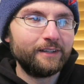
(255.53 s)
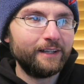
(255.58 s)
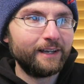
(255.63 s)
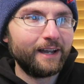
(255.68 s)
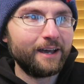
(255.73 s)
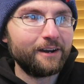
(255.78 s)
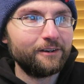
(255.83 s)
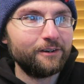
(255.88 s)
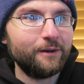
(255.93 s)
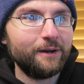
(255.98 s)
Like,
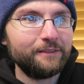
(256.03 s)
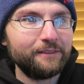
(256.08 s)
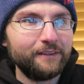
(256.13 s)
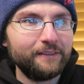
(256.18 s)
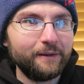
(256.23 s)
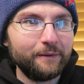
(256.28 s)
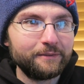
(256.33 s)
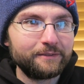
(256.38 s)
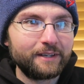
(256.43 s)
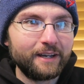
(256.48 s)
I don't know, I
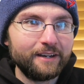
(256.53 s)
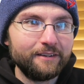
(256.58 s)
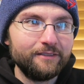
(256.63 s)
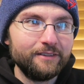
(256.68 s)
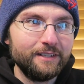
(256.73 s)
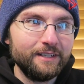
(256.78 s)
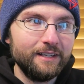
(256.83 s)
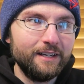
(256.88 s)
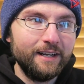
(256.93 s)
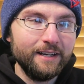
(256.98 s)
thought that was kind of
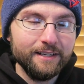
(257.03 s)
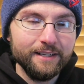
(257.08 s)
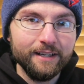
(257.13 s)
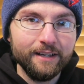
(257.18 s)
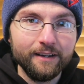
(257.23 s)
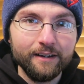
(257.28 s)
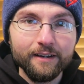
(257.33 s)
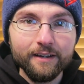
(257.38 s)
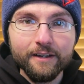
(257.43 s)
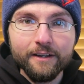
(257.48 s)
a neat
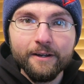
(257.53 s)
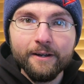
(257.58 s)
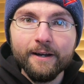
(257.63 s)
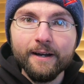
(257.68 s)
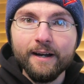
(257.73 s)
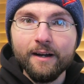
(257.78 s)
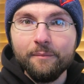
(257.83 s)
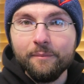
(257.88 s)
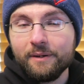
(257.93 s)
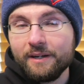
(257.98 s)
idea.
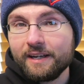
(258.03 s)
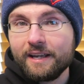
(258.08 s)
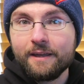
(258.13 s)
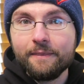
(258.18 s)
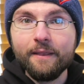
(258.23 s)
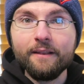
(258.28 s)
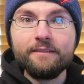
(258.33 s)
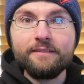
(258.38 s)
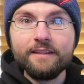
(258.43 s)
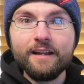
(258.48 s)
Um, but
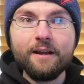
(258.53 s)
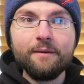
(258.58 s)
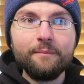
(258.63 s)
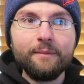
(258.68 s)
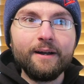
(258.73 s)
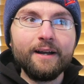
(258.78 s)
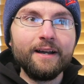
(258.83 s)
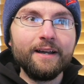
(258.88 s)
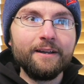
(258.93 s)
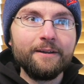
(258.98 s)
again, that's not
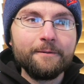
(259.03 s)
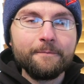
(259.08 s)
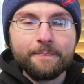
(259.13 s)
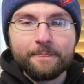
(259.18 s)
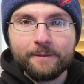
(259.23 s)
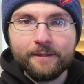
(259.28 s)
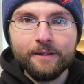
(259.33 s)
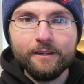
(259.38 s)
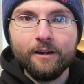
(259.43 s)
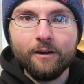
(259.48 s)
my,
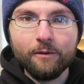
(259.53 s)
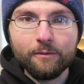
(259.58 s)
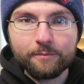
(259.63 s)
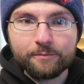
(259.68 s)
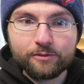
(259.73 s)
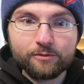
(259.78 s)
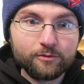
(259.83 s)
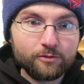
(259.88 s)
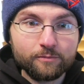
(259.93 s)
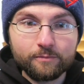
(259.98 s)
you know,
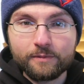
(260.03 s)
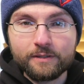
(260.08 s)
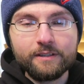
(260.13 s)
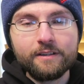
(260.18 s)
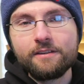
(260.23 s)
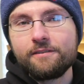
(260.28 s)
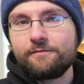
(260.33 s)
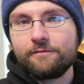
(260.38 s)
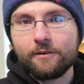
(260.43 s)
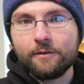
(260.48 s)
because
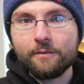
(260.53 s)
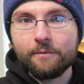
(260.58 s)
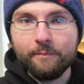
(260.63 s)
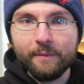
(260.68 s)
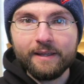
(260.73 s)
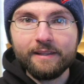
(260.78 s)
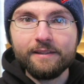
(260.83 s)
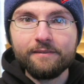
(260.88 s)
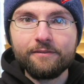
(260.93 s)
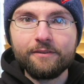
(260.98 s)
this is for
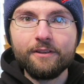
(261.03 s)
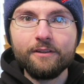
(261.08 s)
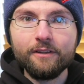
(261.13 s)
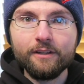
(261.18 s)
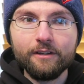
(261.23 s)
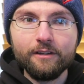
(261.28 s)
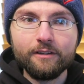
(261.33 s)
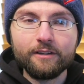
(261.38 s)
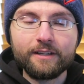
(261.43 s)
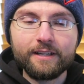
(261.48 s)
mainly for the
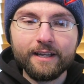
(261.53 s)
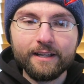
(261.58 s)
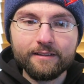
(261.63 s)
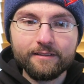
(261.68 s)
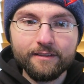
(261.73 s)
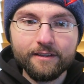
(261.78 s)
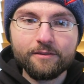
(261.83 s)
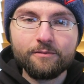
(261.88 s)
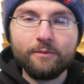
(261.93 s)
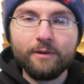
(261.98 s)
littler
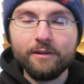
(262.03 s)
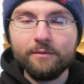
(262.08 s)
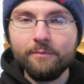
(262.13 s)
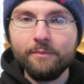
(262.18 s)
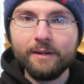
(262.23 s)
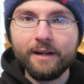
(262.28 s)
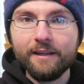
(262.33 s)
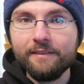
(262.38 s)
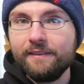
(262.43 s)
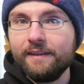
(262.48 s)
kids, this one,
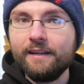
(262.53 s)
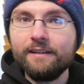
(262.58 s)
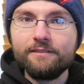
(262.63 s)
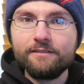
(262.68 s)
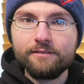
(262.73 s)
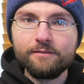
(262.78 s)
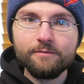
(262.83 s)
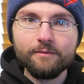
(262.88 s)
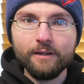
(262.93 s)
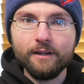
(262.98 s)
but I think
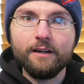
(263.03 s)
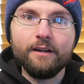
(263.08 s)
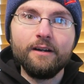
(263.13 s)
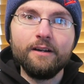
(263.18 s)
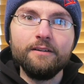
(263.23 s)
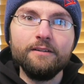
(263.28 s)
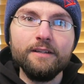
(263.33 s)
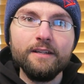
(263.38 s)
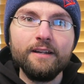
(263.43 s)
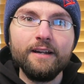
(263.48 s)
it's a,
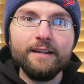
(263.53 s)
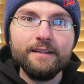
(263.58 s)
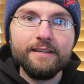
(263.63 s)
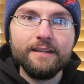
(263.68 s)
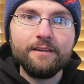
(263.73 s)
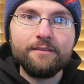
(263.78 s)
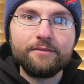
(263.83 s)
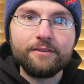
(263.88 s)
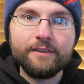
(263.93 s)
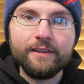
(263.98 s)
a neat
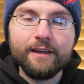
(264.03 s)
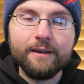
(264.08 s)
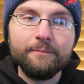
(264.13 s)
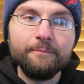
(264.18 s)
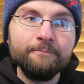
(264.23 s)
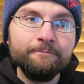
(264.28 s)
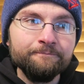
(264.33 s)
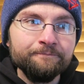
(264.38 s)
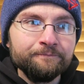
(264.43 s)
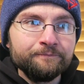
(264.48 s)
idea for
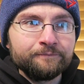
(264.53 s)
them.